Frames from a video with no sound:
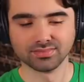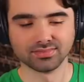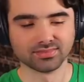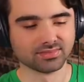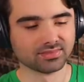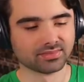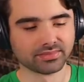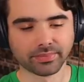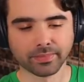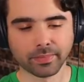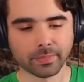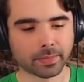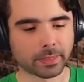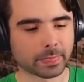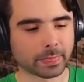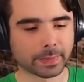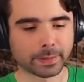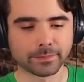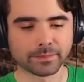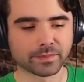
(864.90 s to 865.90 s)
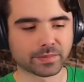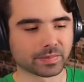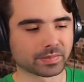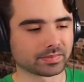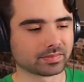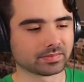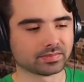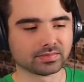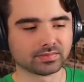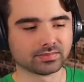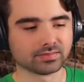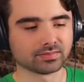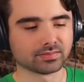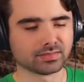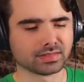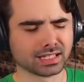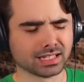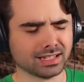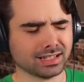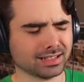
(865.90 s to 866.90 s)
You're like the brother I never had. Me
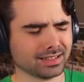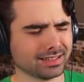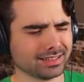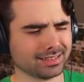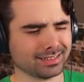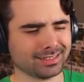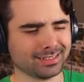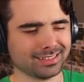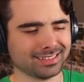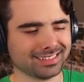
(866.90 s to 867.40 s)
too.